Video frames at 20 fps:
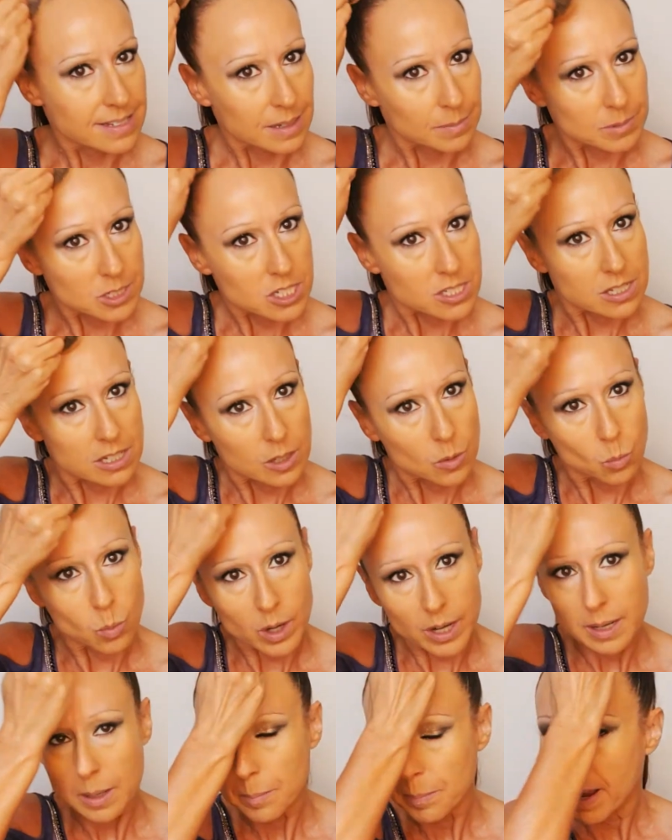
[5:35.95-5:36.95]
I'm just gonna
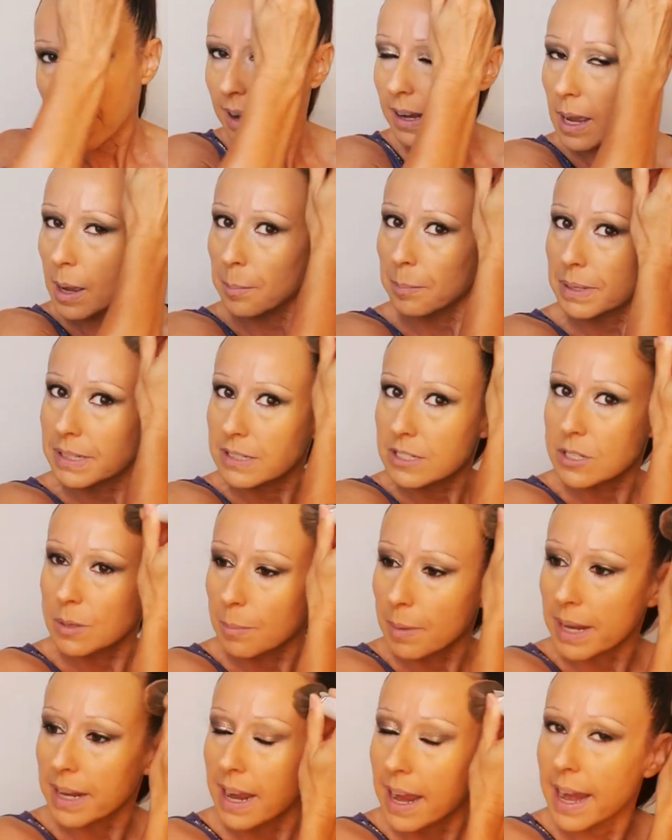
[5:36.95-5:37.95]
work it back up into
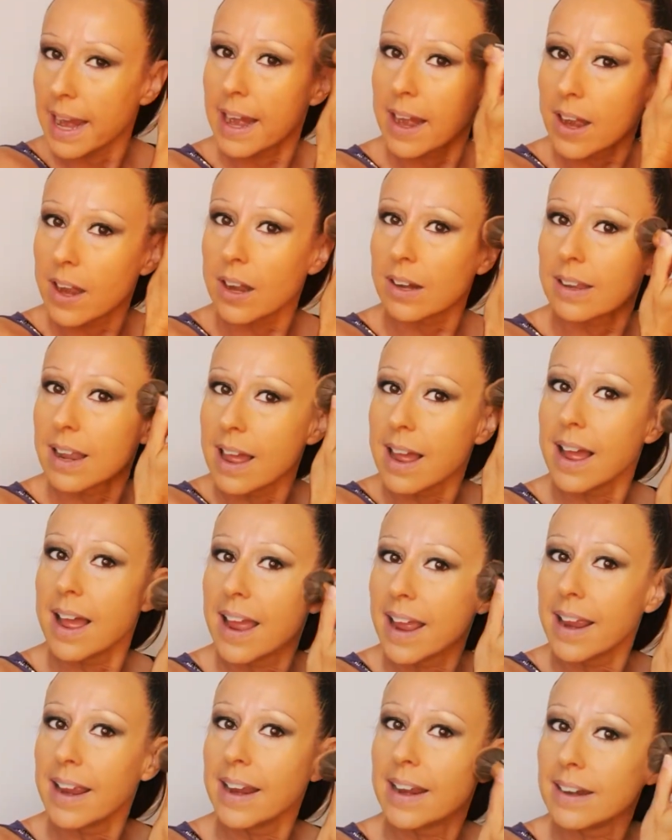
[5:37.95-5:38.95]
my
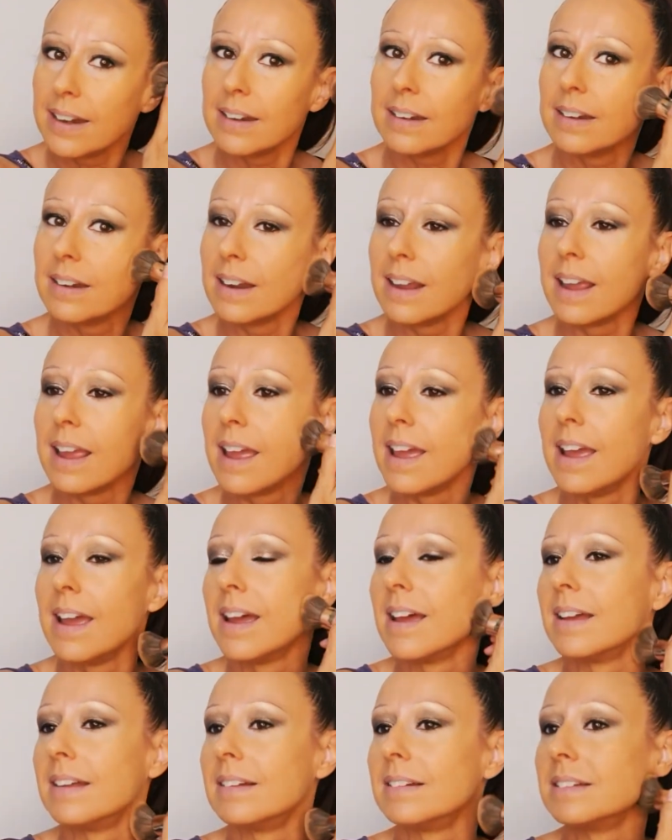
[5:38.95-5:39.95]
hairline,
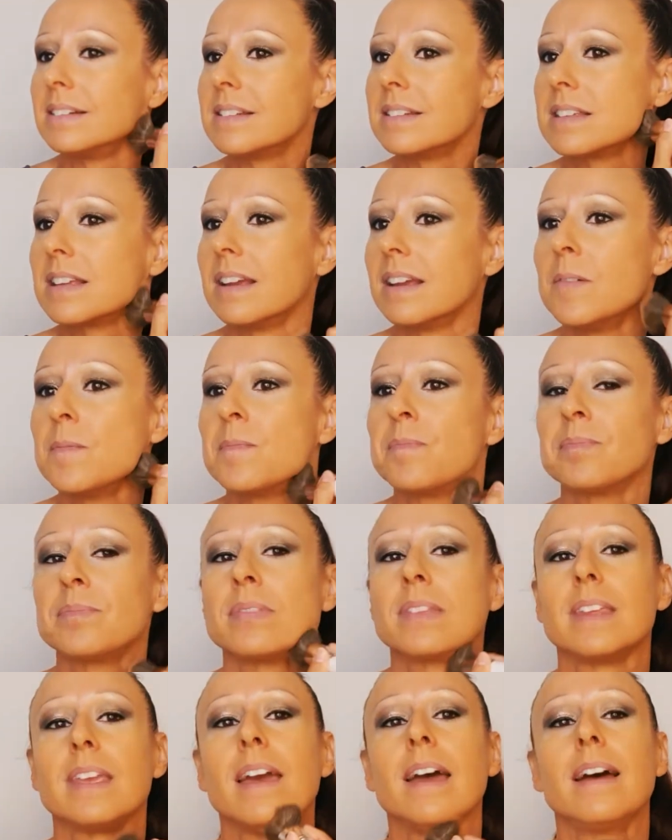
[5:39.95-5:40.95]
and
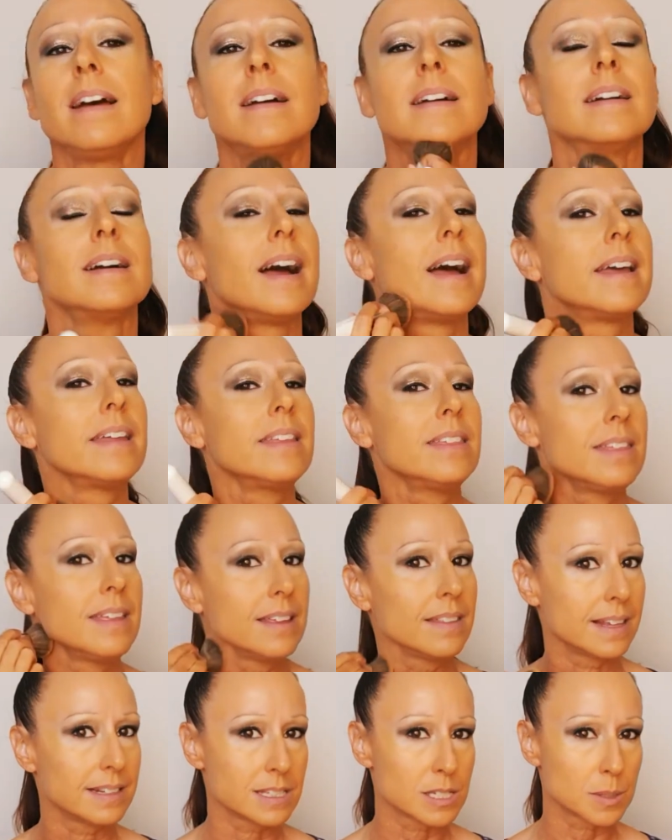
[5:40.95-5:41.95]
yeah, I
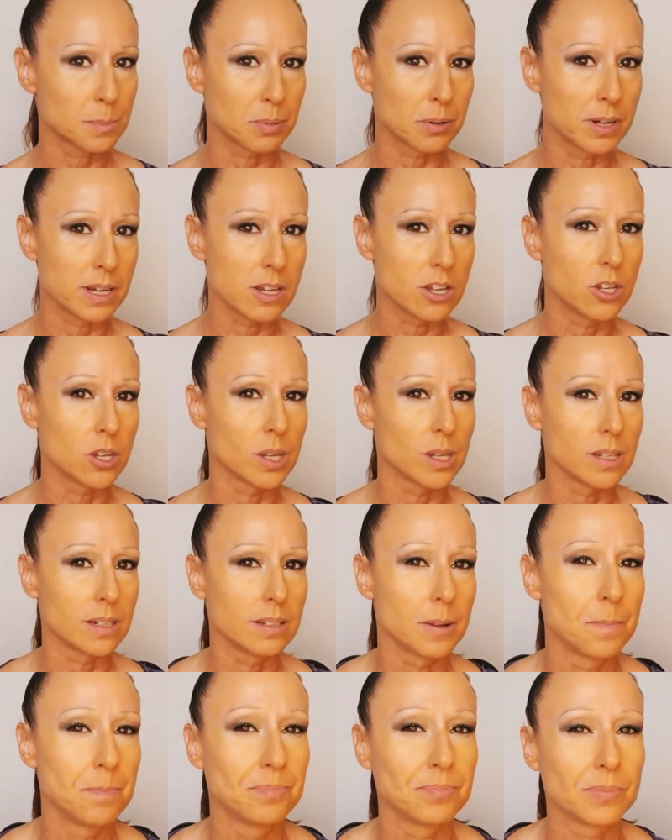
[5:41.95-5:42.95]
think that's a pretty good.